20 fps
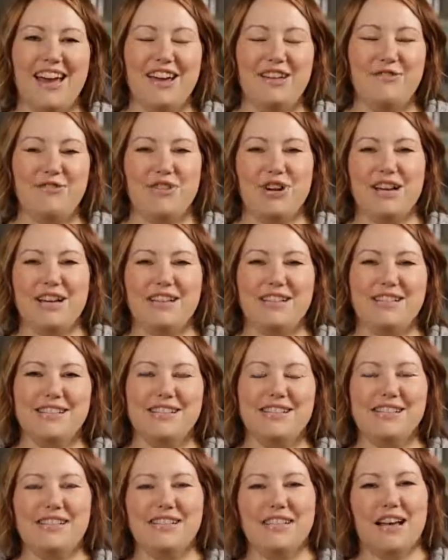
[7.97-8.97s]
Hey
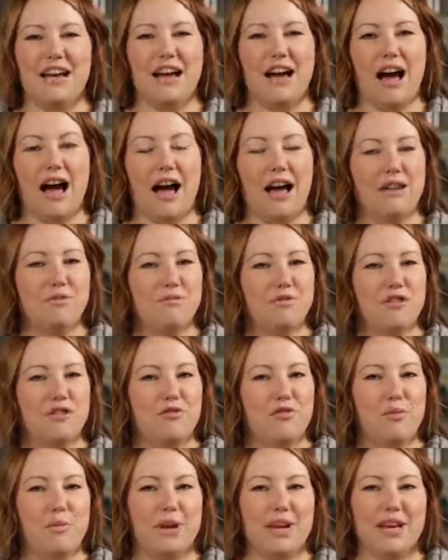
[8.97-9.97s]
friends, I'm
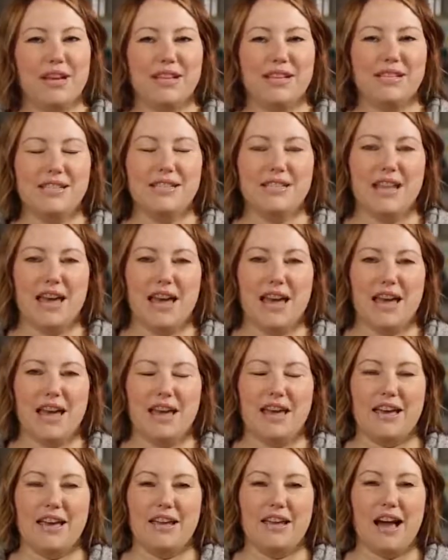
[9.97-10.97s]
Jennifer Bands
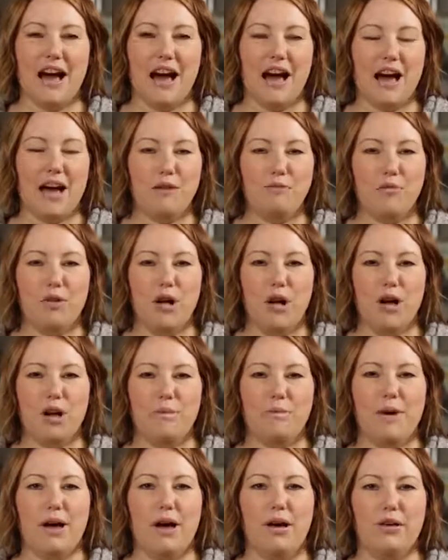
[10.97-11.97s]
and I blog
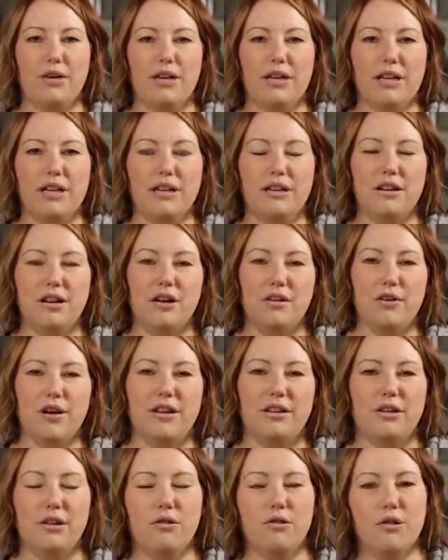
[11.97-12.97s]
about keto
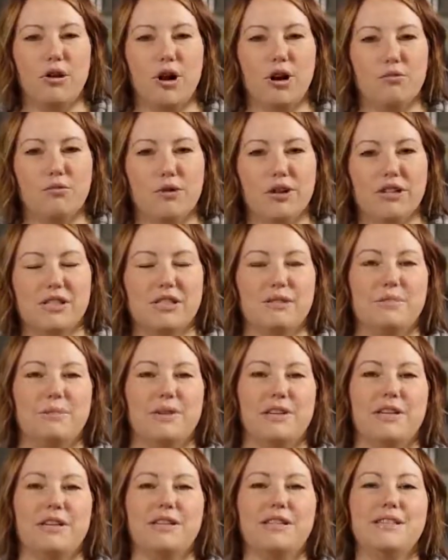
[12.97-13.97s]
and low carb
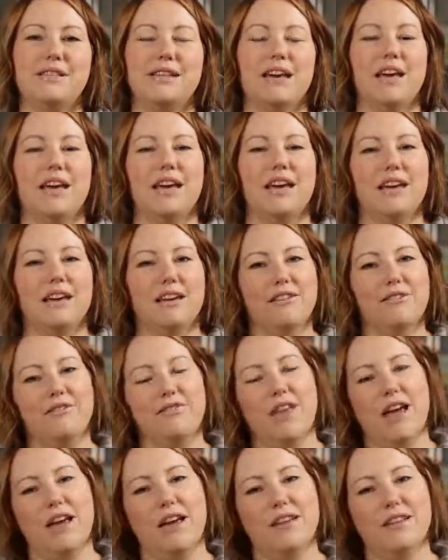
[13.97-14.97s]
recipes. If
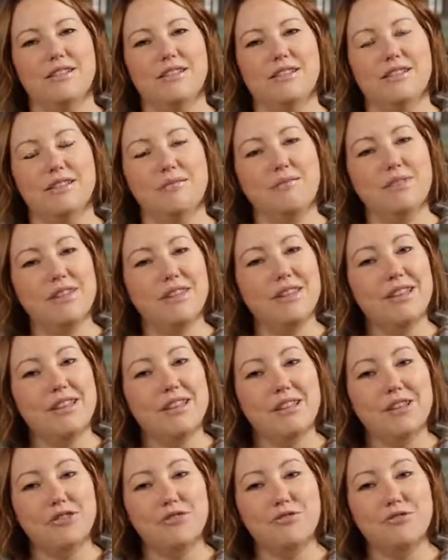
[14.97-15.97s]
that is something that
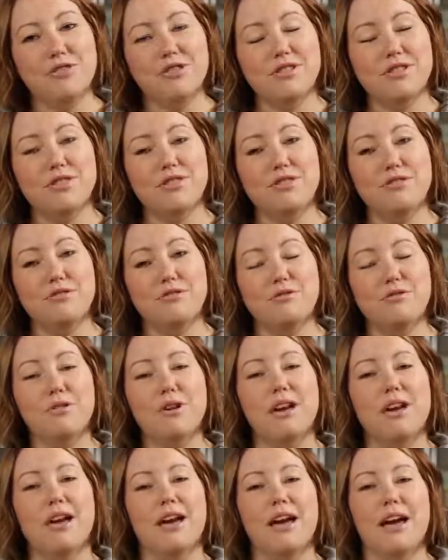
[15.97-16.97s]
interests you,
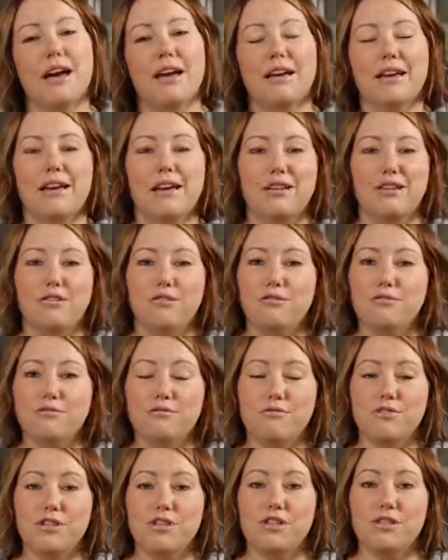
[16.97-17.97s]
can
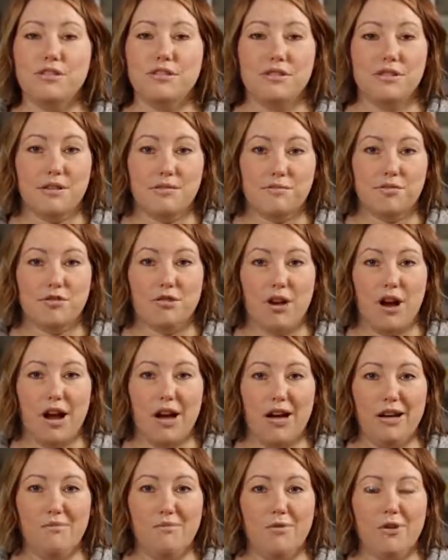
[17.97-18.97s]
you just
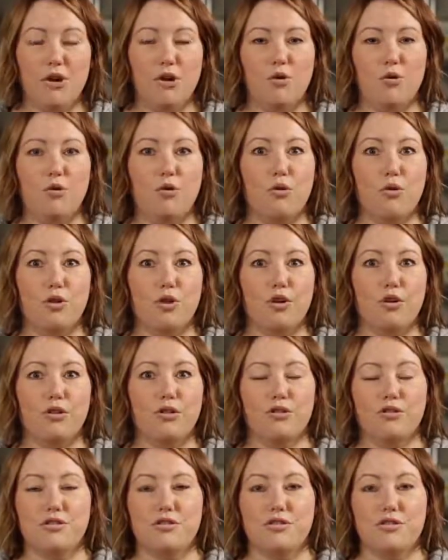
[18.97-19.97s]
subscribe, or
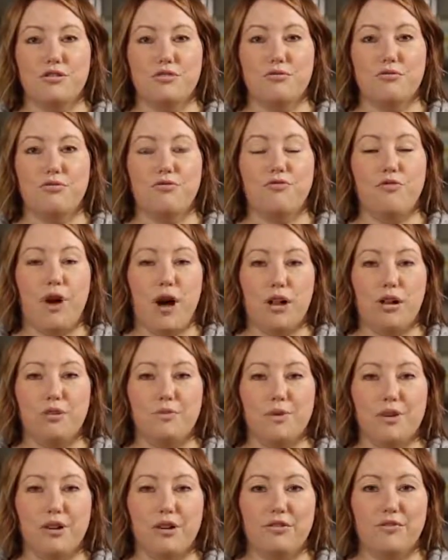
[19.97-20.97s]
could you follow
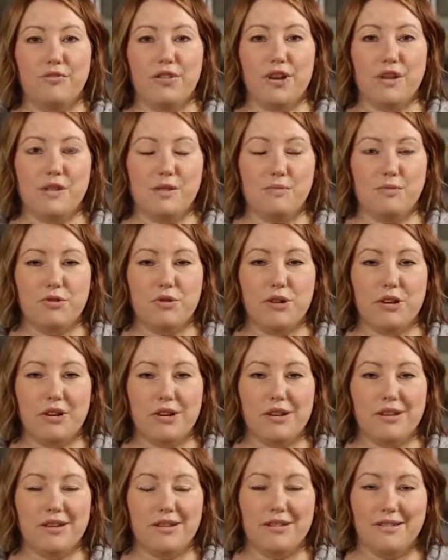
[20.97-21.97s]
me on
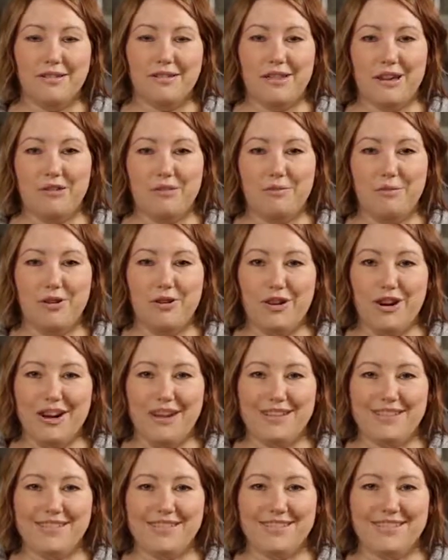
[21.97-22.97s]
Facebook? That would be
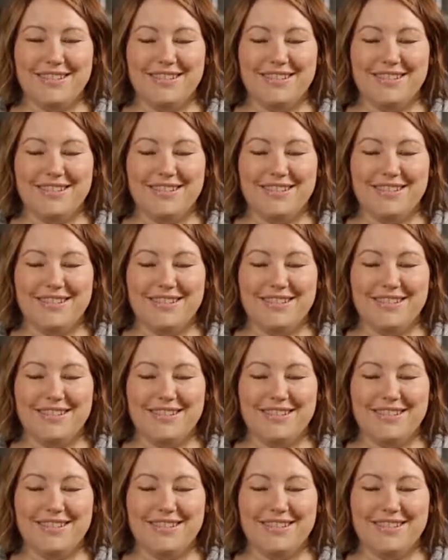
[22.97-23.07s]
great.